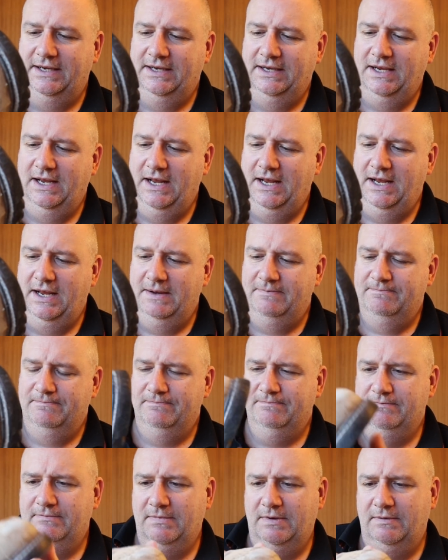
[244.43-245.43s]

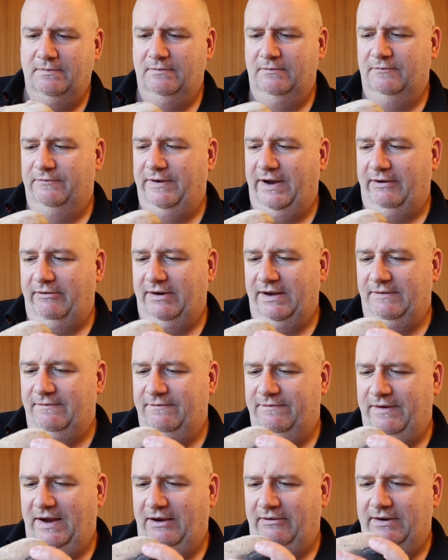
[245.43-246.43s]
Very,
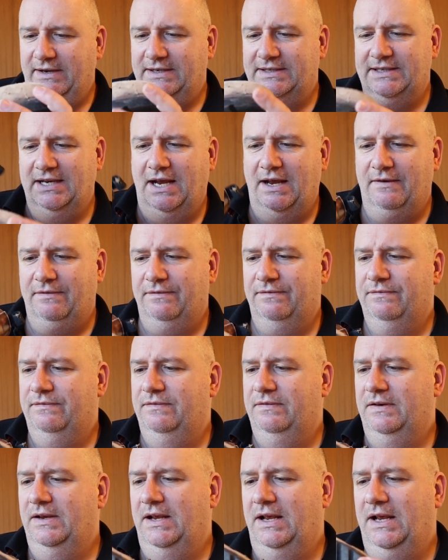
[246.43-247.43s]
very tough
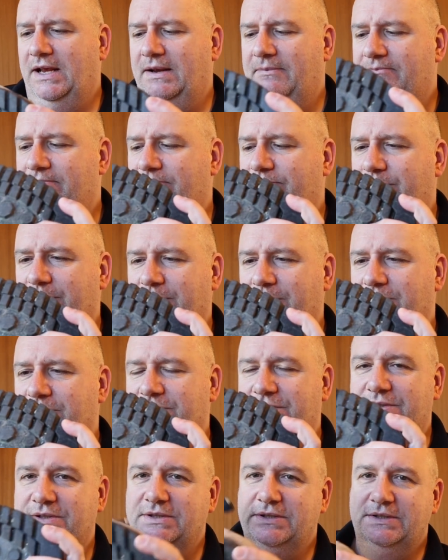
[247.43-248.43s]

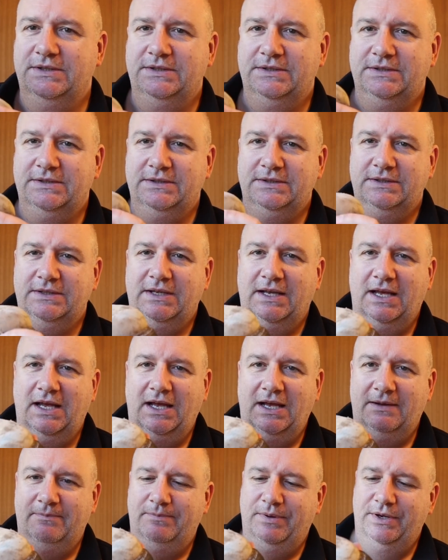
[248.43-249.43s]
boots,
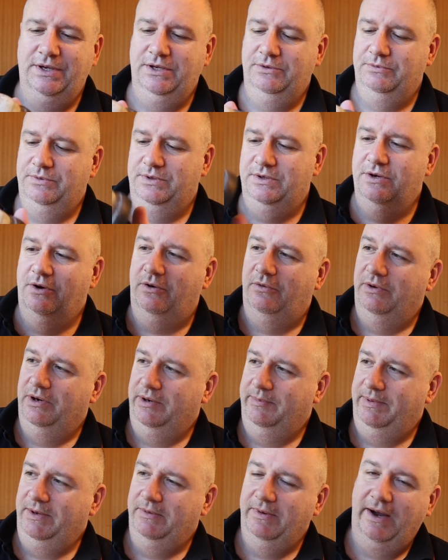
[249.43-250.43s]
but you would not want
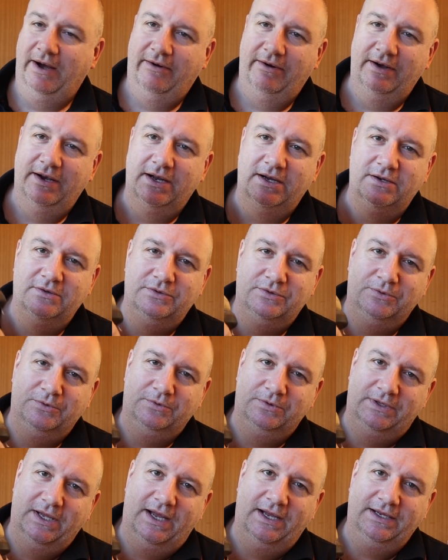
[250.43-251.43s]
to be wearing those
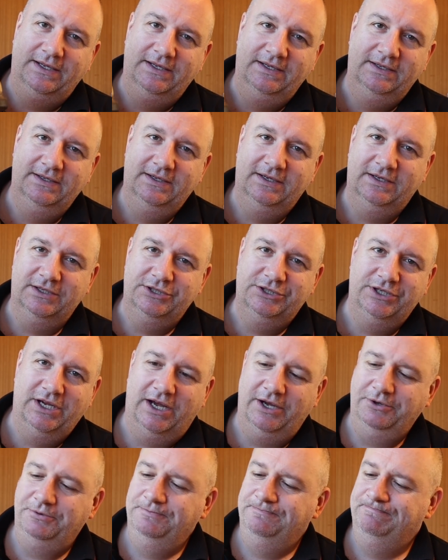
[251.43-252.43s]
all day at a
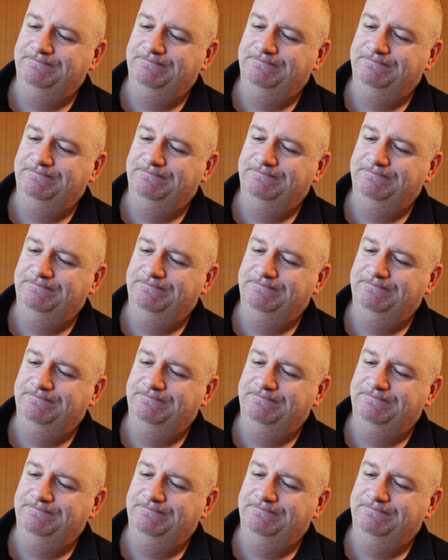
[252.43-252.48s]
show.